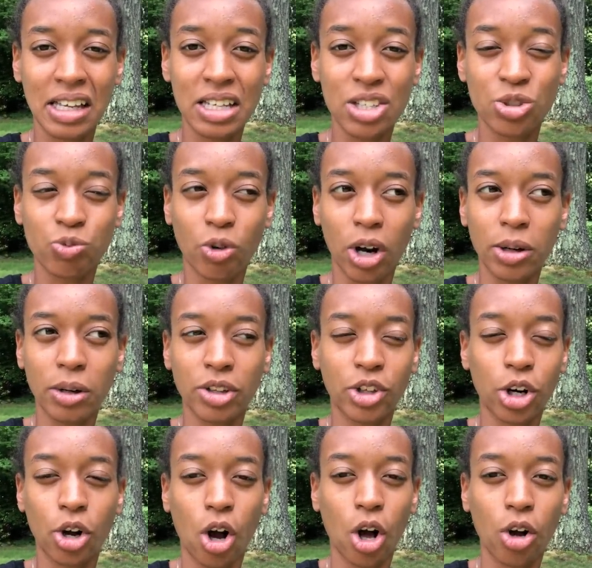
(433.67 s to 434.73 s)

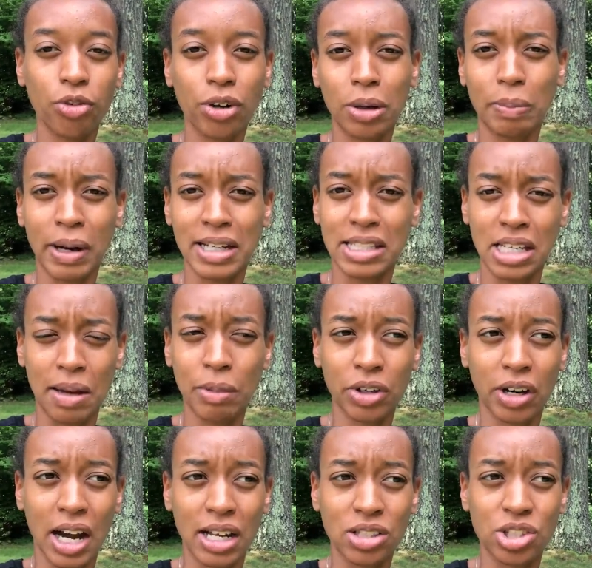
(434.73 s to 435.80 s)
they're all run by
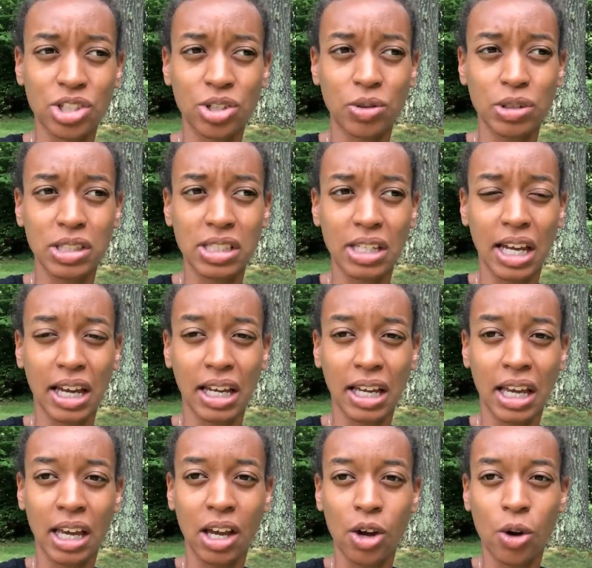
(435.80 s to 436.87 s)
Democrats. So it's like,
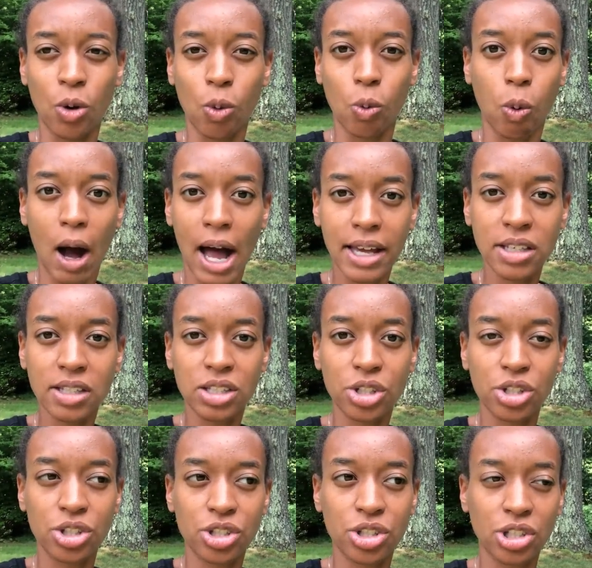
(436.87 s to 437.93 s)
why is
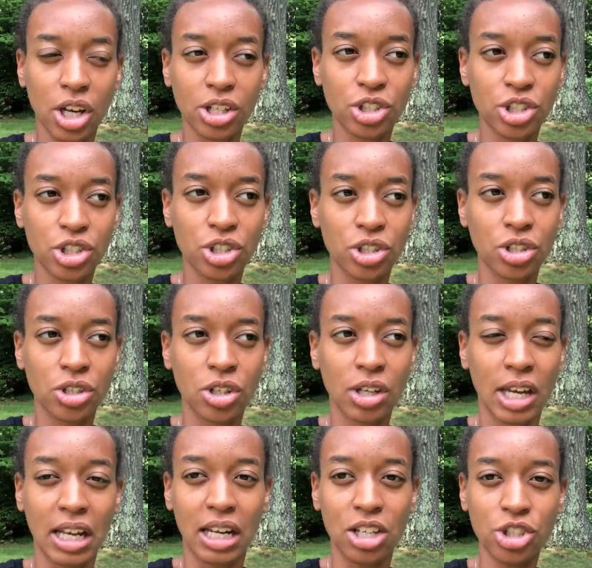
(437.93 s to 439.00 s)
there such
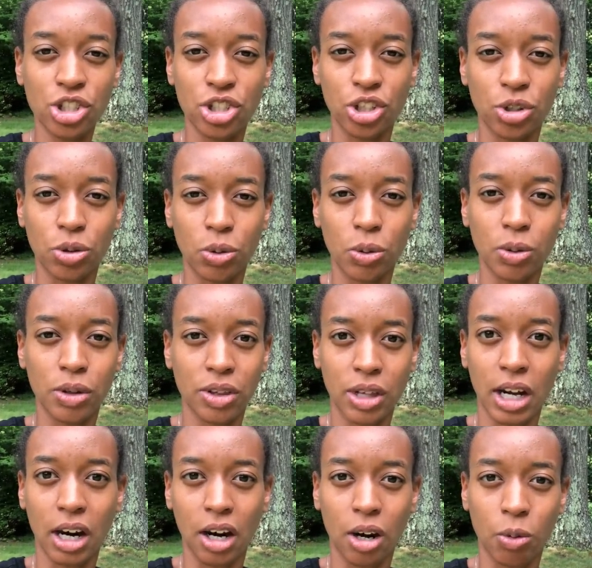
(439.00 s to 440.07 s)
an issue
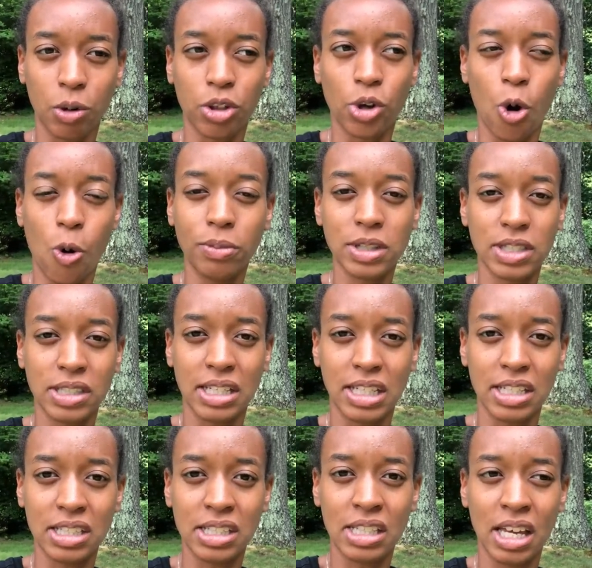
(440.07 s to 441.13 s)
there with
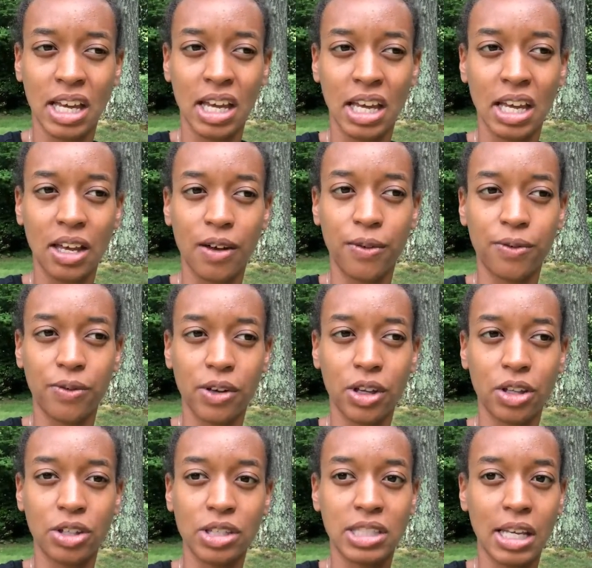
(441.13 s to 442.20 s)
homelessness if
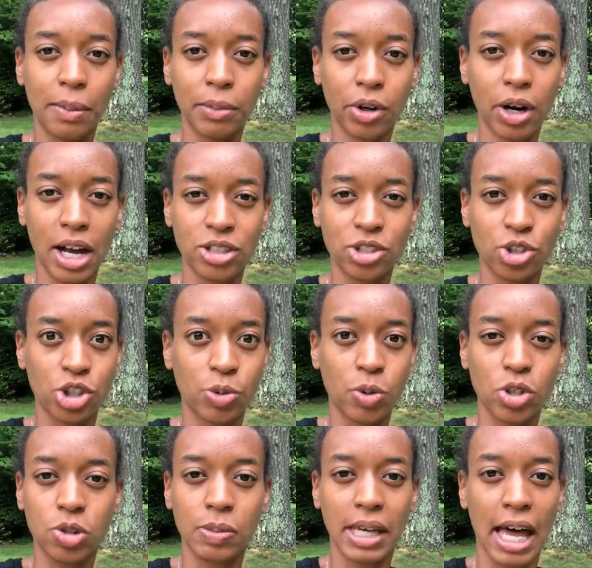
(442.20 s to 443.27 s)
these Democrats are
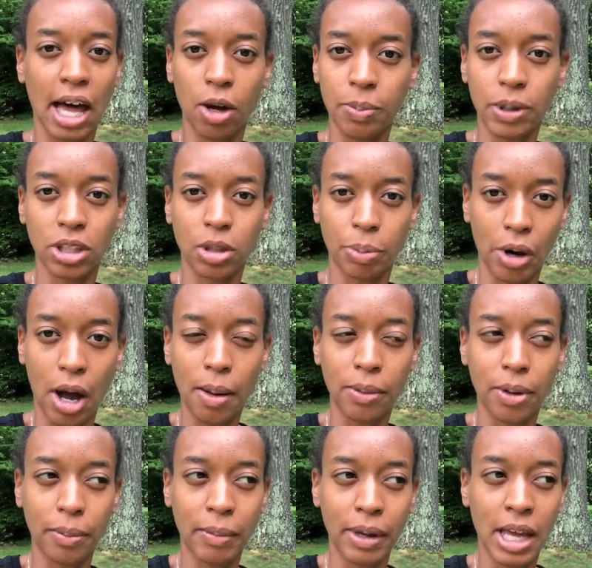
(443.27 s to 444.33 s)
supposed to be helping the
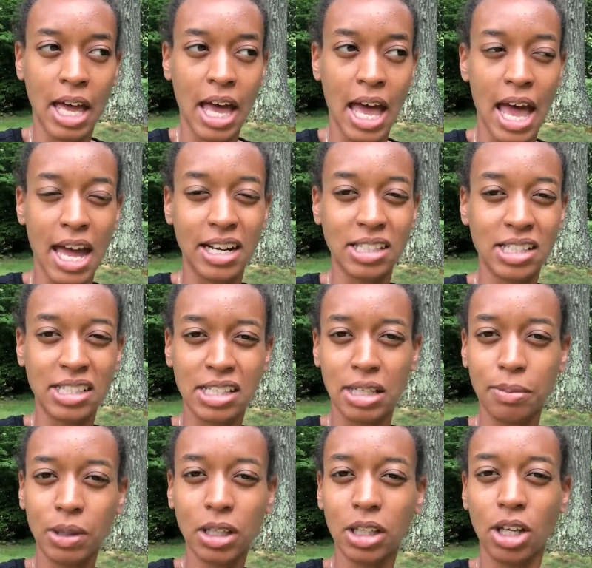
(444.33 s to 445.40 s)
problem? And it's
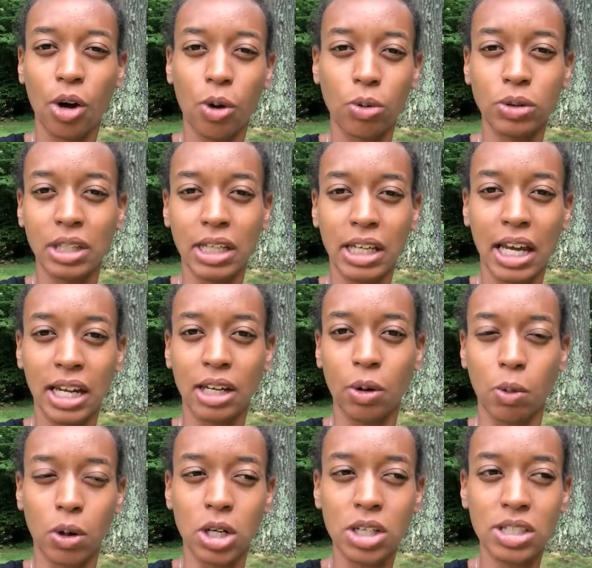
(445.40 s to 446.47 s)
seemingly only
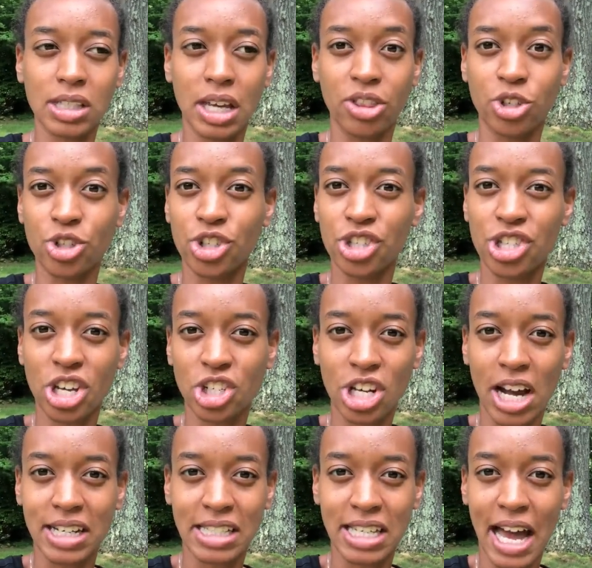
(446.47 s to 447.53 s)
getting worse, and there's such
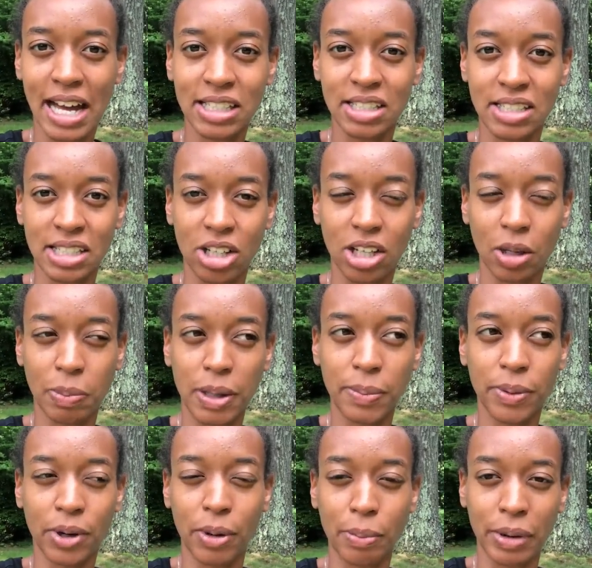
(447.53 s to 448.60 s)
high taxes there. Like,
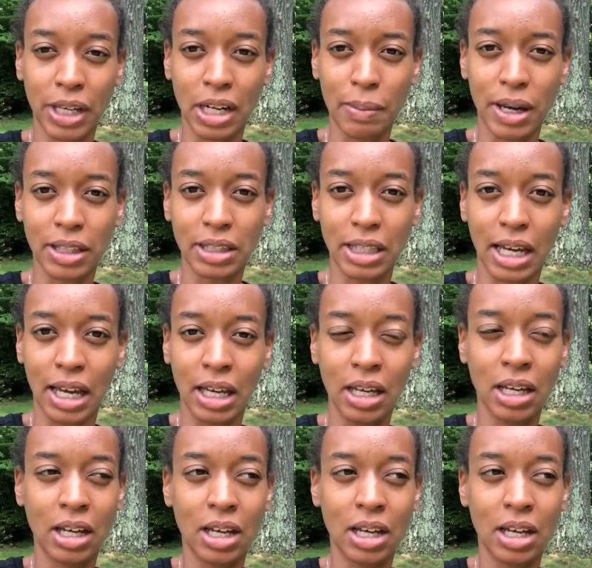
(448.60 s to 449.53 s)
people complain about that.